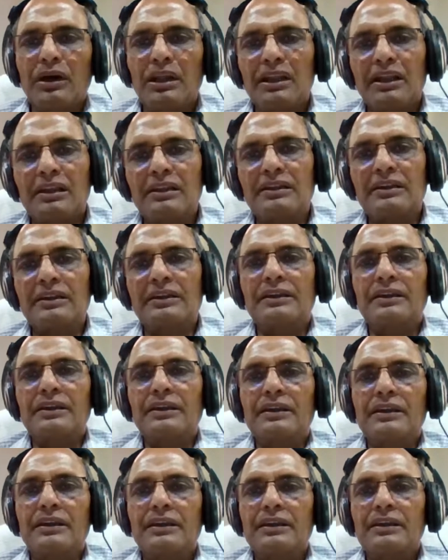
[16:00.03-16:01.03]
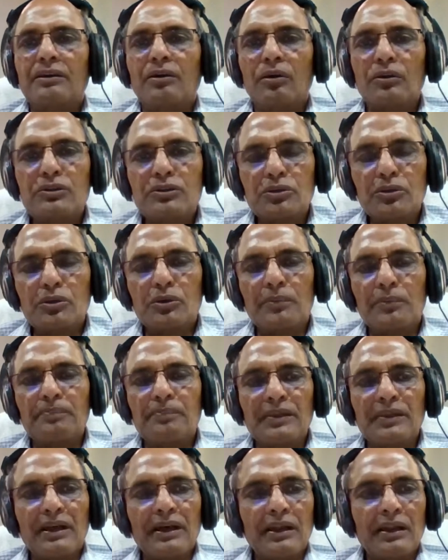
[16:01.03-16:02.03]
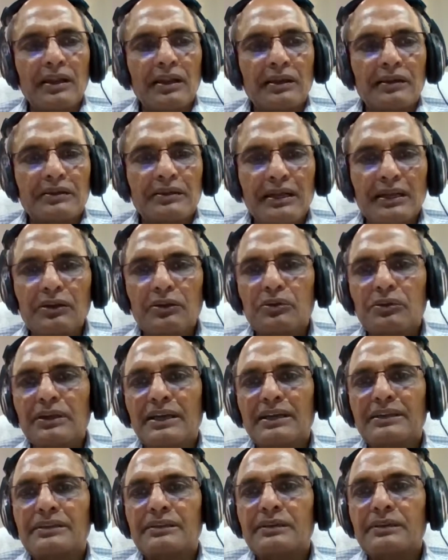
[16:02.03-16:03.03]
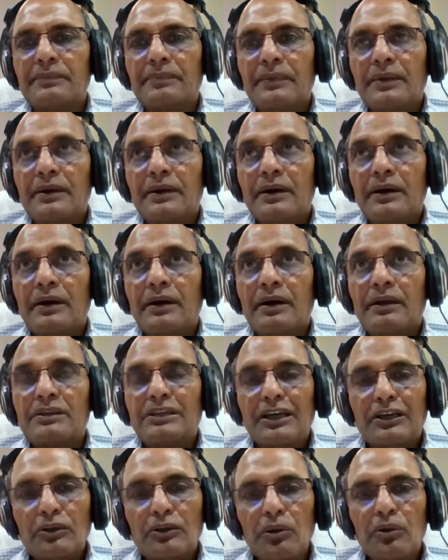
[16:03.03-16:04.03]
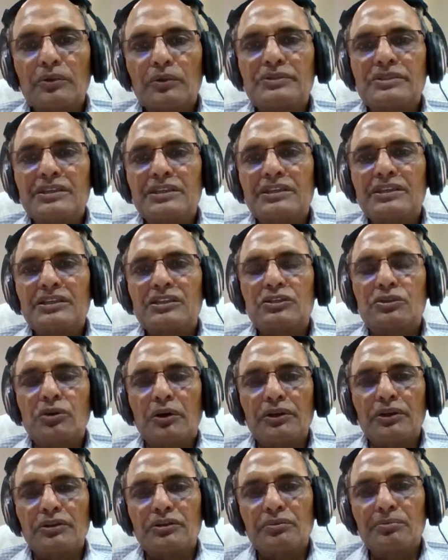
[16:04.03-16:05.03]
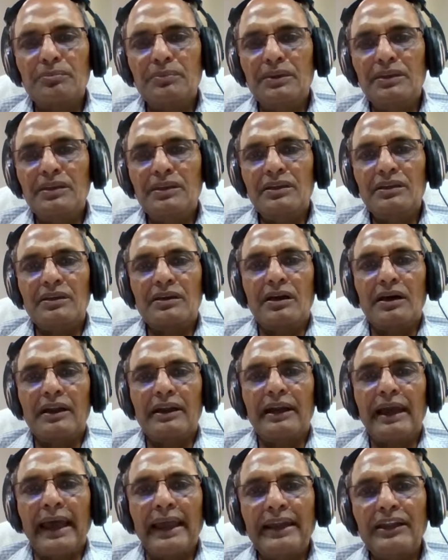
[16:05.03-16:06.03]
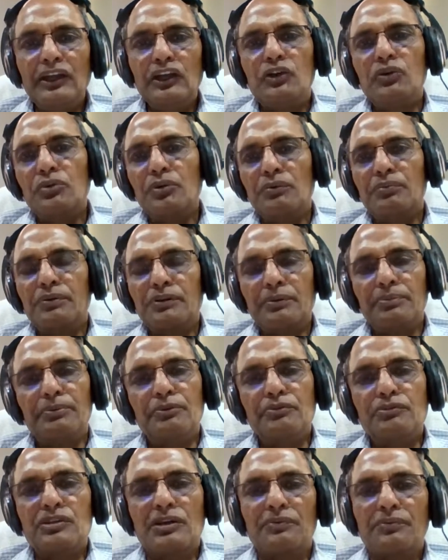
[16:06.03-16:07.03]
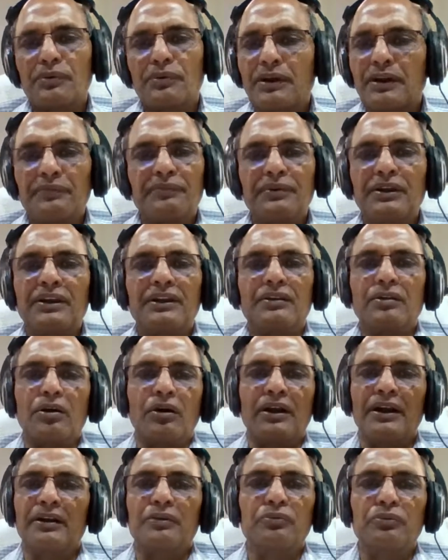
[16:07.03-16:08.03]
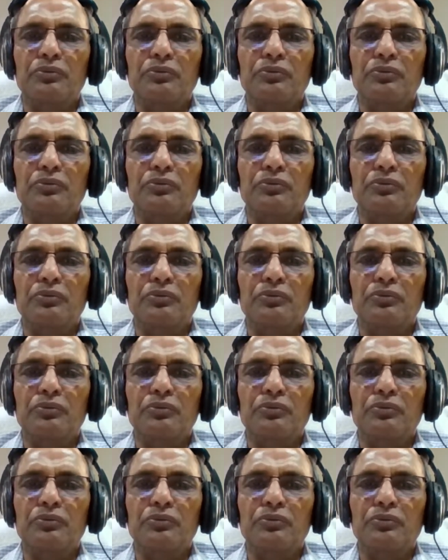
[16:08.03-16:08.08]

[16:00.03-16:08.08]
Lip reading: all, I'll also tell you that technology is going to be a handy tool for the future for every lawyer.